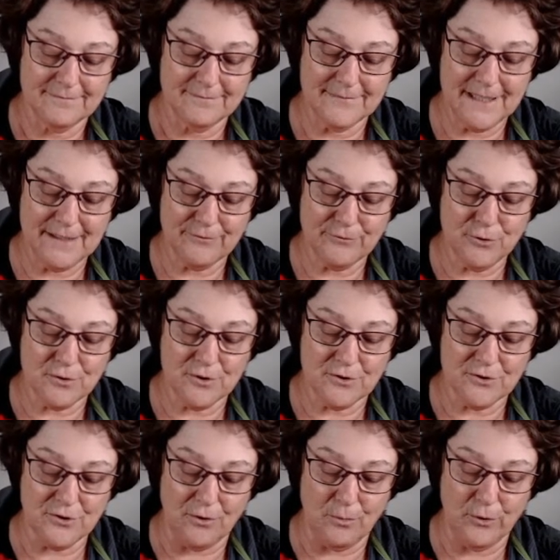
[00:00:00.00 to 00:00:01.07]
and of course it's
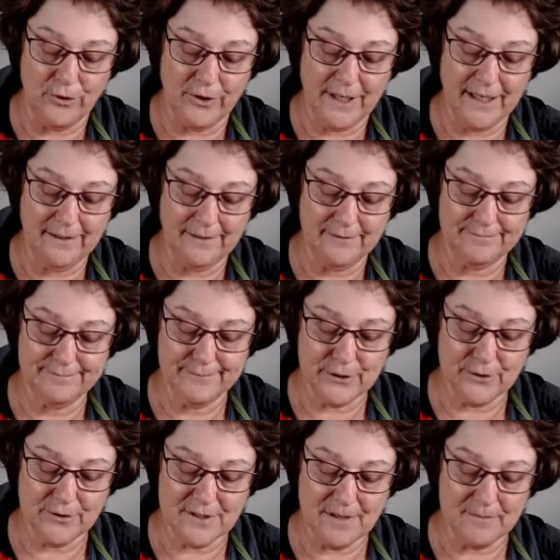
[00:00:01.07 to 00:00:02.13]
not working
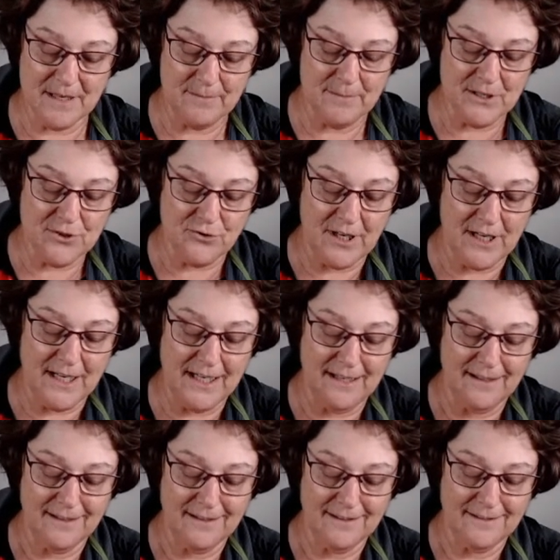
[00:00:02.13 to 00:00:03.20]
because I'm demonstrating.
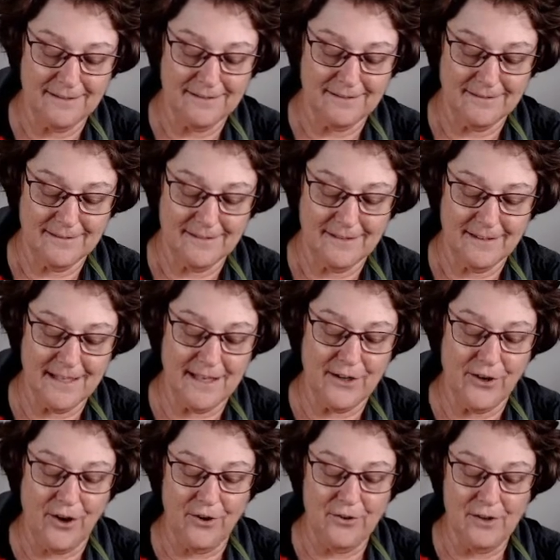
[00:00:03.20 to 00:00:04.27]
There you
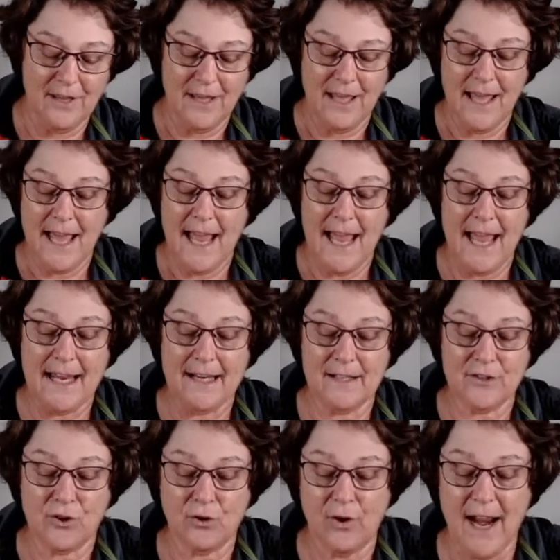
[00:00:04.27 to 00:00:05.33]
go. And
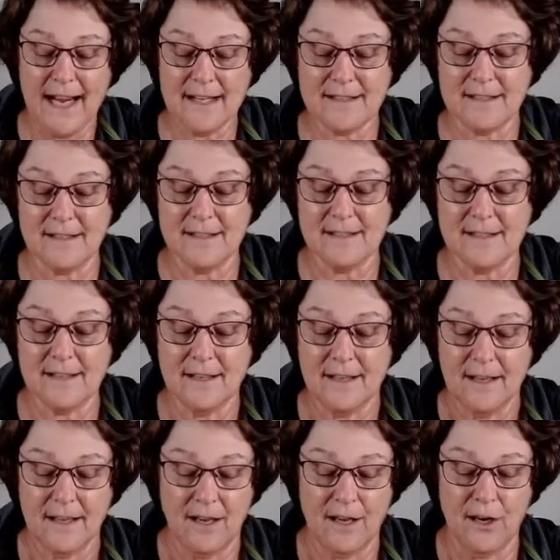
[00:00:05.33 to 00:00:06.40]
it cracks it
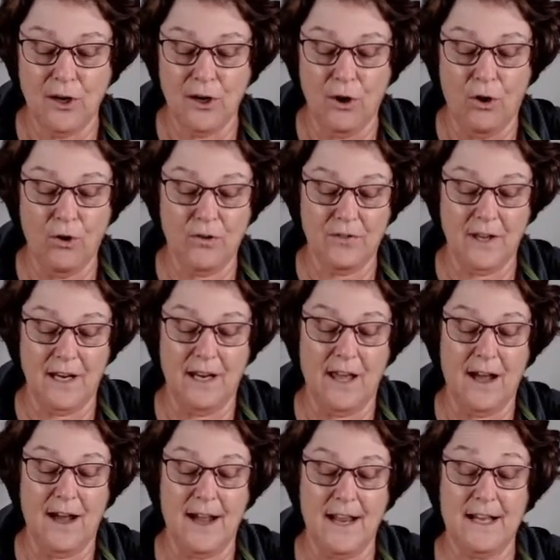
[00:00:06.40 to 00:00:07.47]
along the
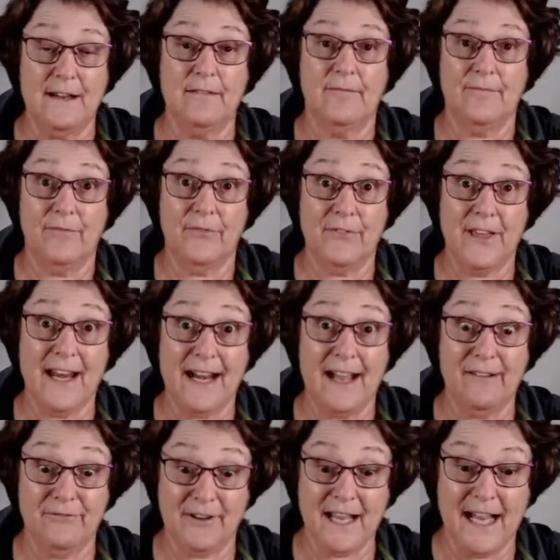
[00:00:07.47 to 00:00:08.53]
line that
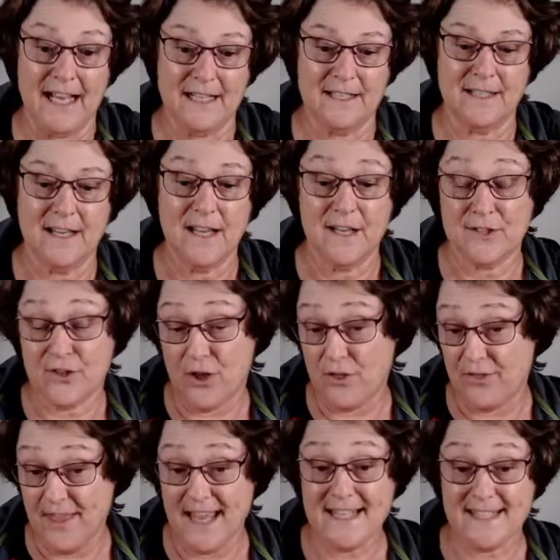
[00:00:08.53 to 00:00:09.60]
I've cut. So
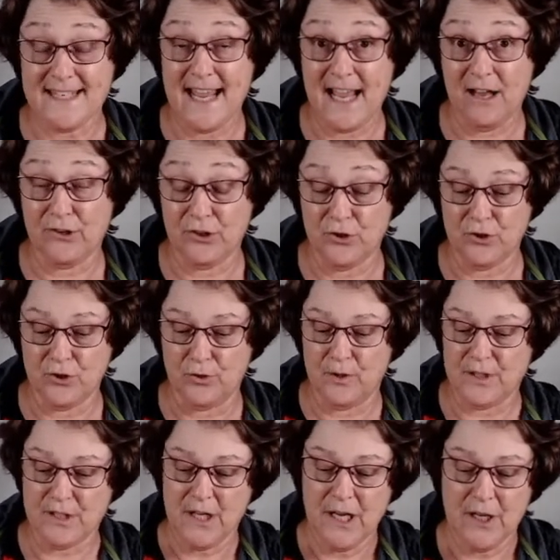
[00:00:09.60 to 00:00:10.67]
that's how you do
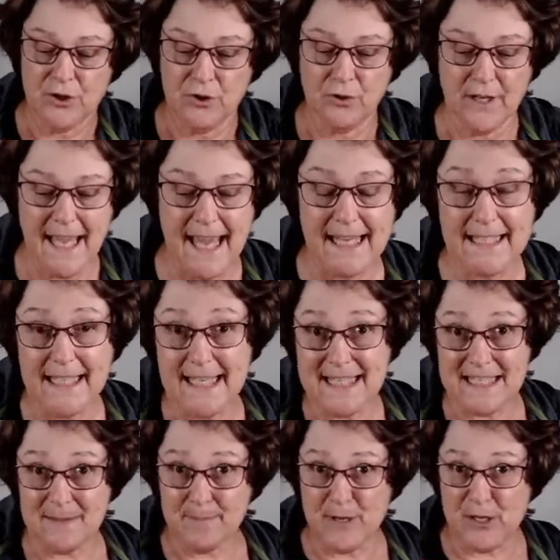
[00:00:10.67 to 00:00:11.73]
it. You can get
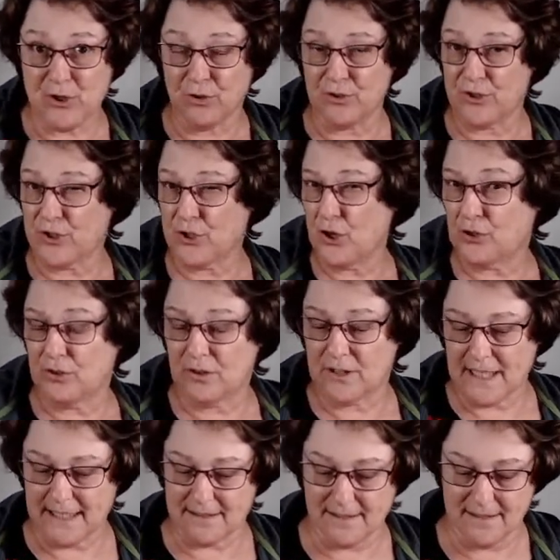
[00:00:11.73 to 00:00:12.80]
special circle
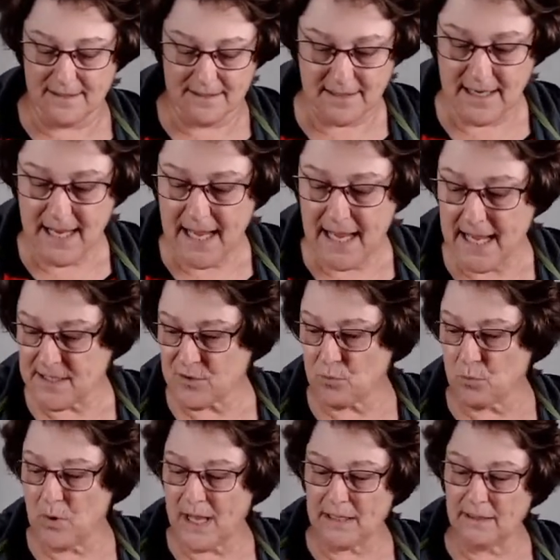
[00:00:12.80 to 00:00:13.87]
cutters as
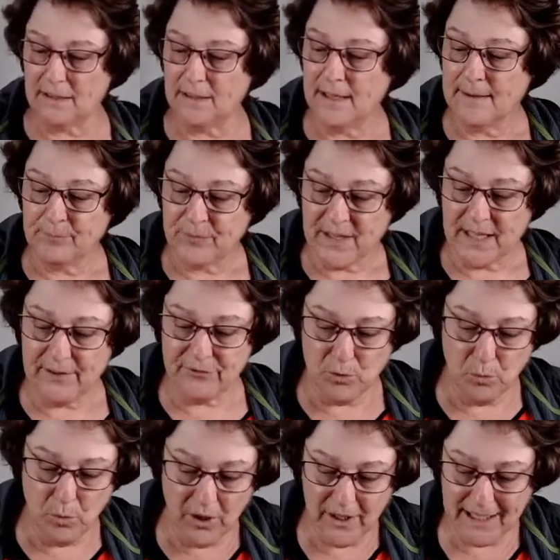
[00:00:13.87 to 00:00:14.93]
well. If you
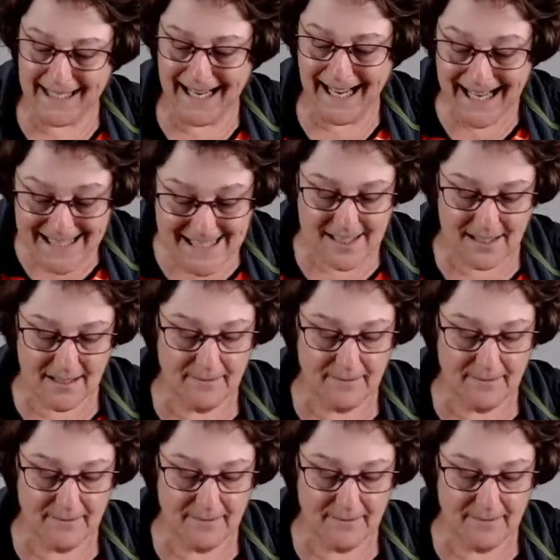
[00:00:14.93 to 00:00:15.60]
want to cut